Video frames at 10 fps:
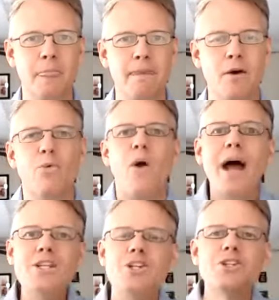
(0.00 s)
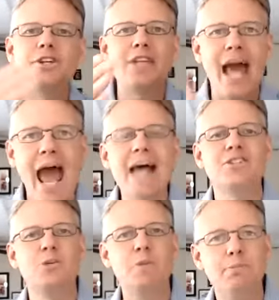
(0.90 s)
Righteousness has
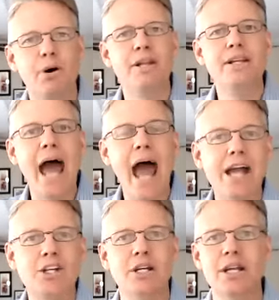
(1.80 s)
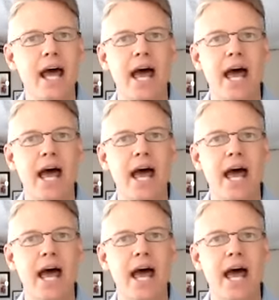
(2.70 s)
to be put into action.